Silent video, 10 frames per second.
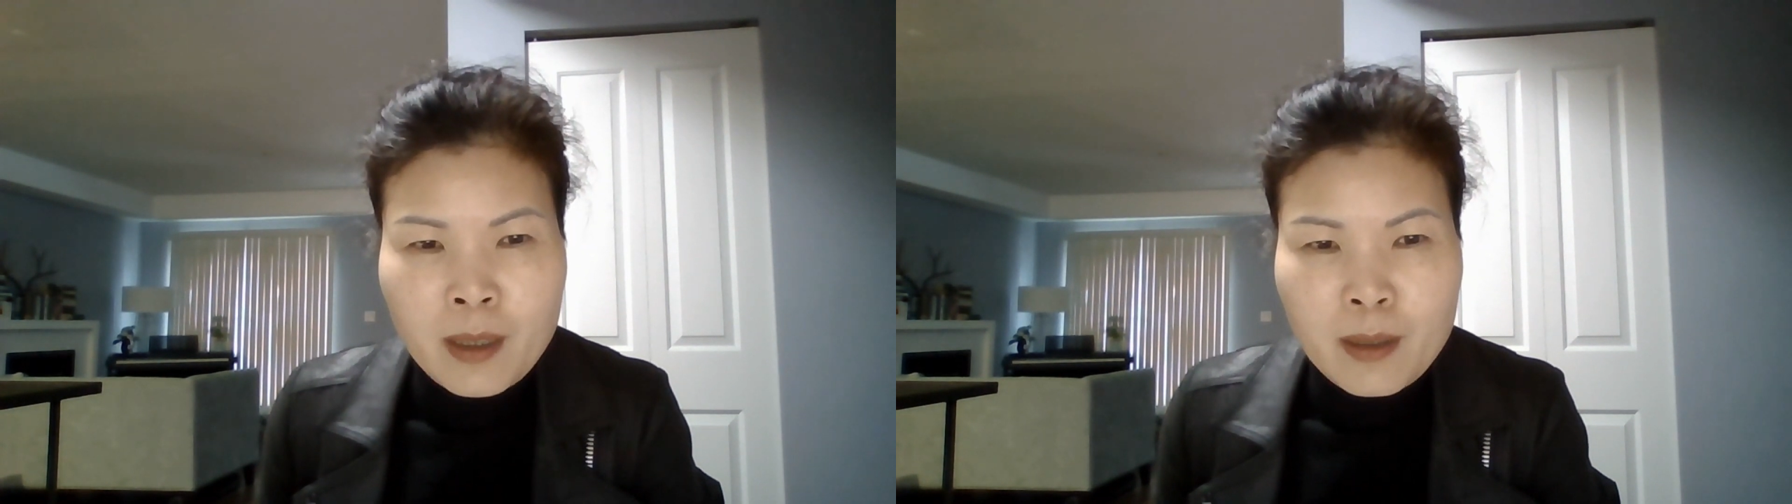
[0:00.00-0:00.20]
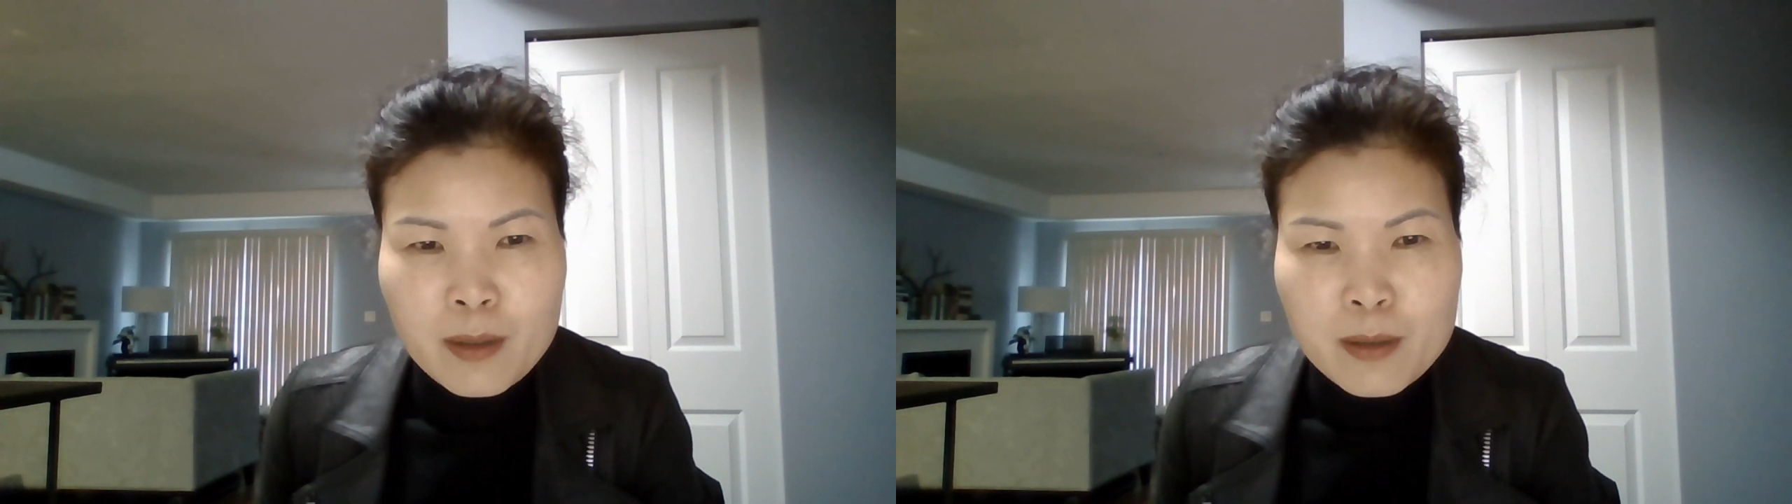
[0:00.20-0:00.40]

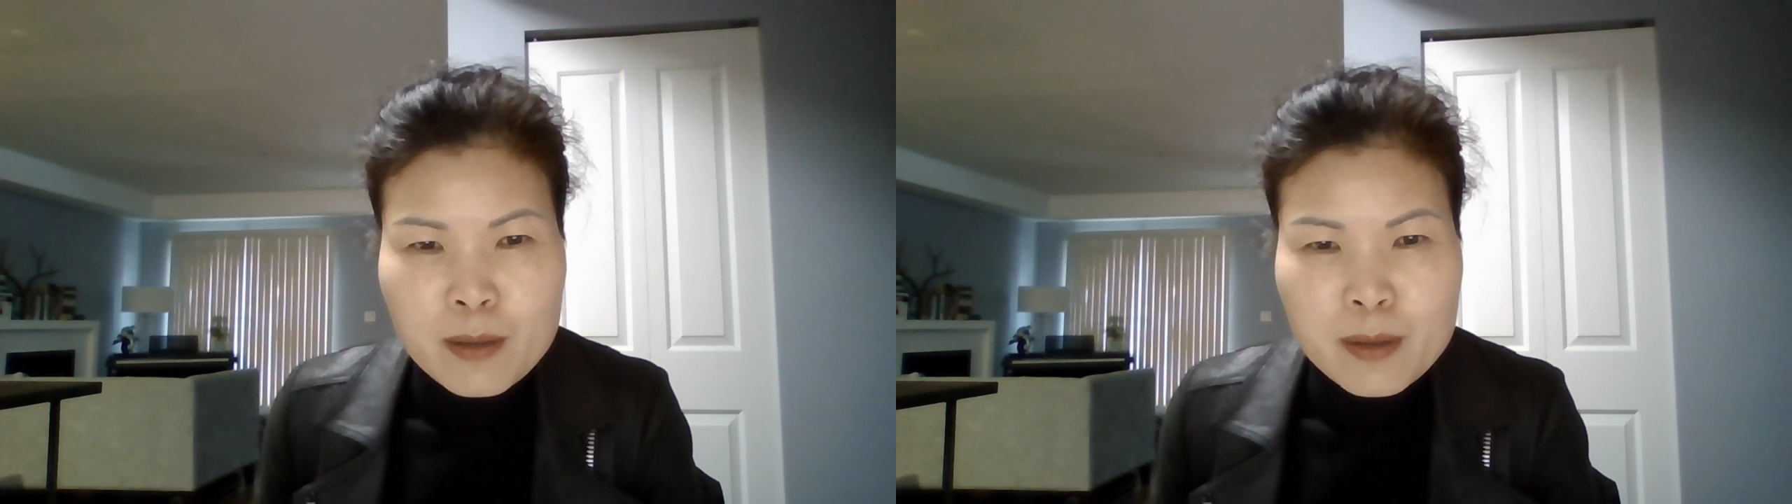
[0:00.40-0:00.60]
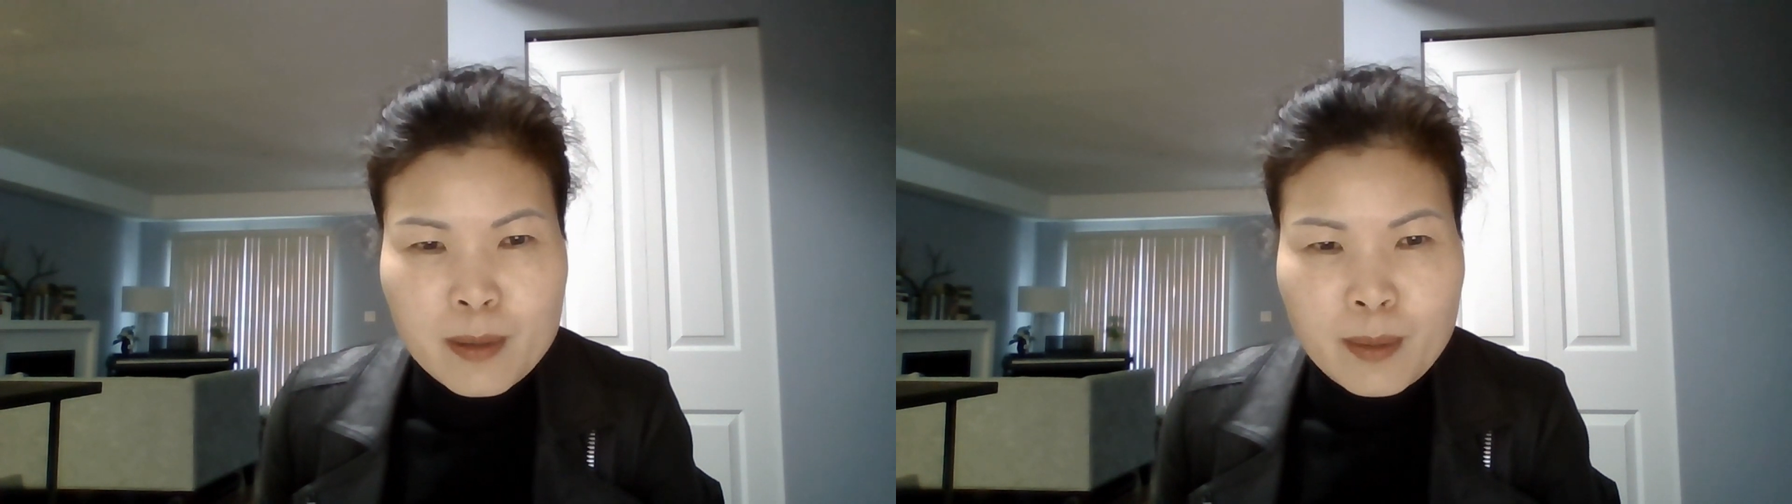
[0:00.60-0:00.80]

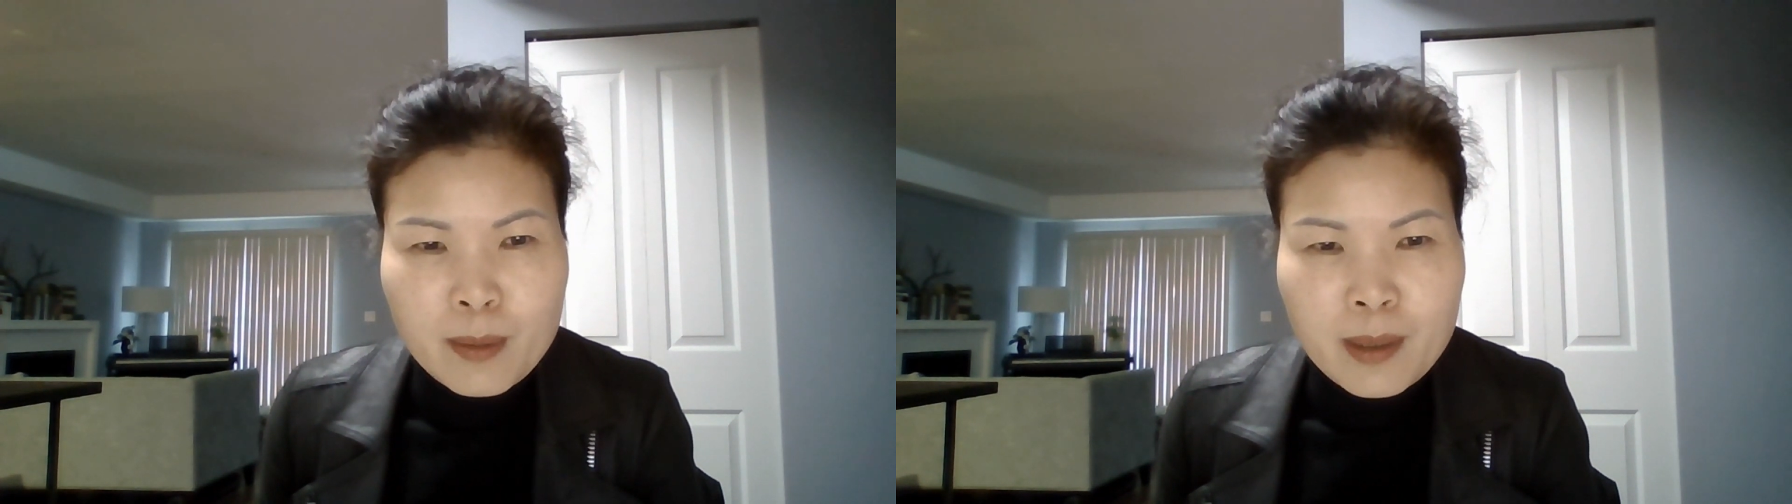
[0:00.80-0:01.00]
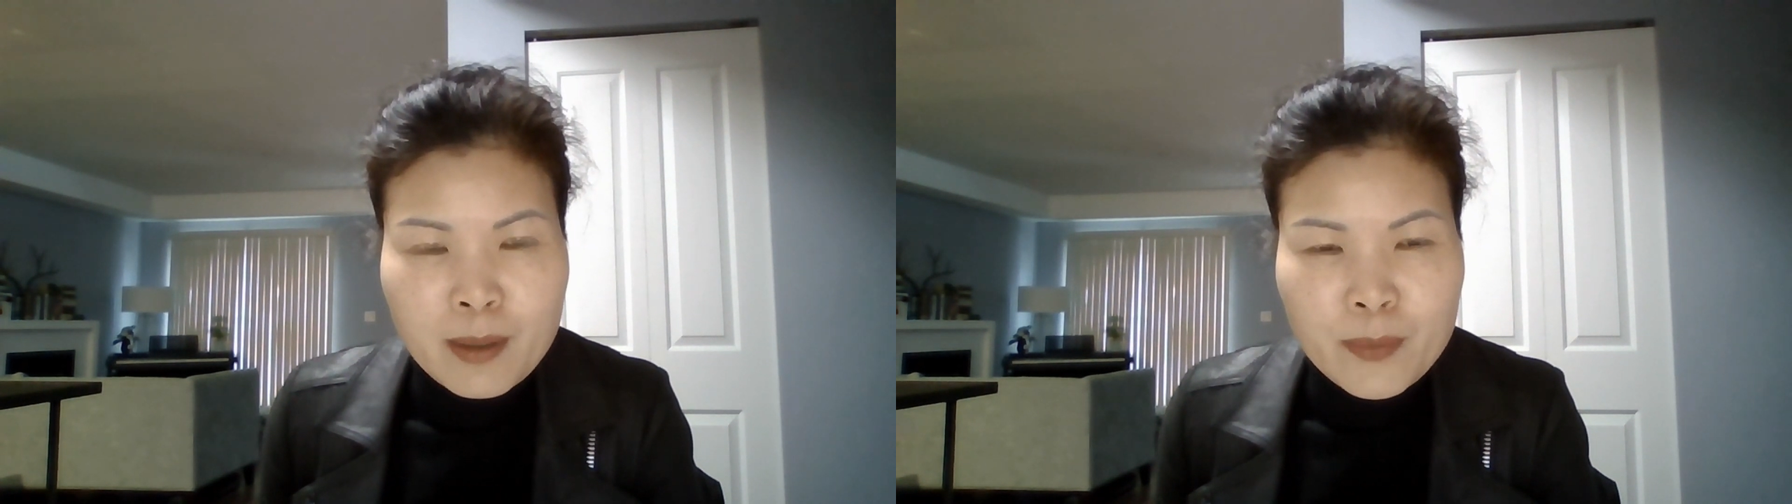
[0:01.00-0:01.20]

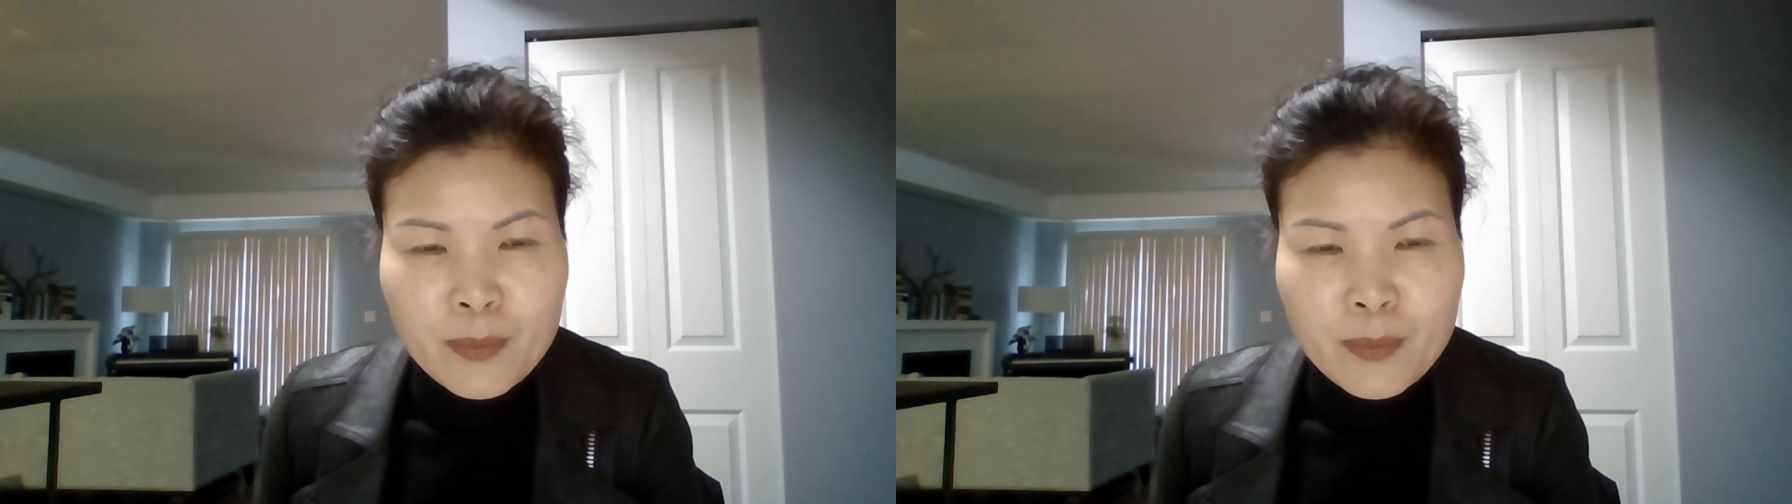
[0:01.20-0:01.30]
So